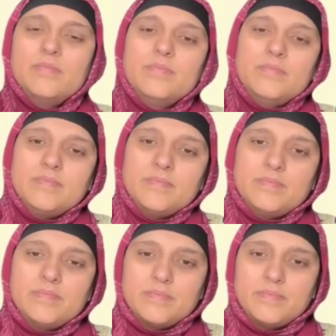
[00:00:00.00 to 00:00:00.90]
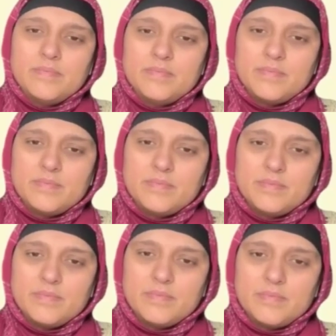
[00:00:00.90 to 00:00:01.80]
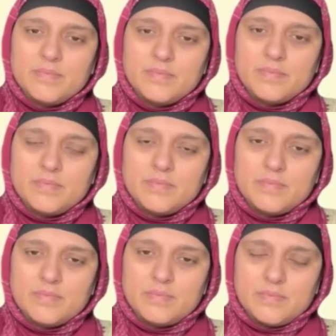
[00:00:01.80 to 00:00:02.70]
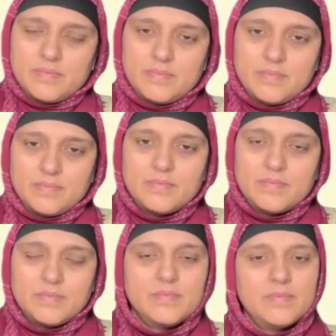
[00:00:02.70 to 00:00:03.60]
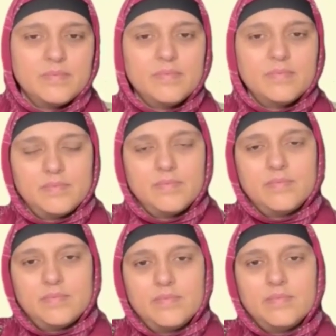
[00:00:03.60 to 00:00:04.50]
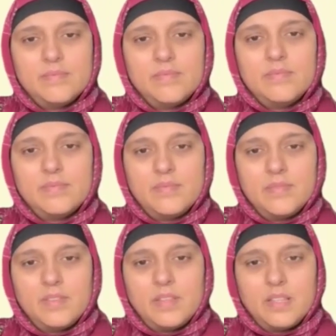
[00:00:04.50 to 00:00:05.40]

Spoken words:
This person isn't speaking.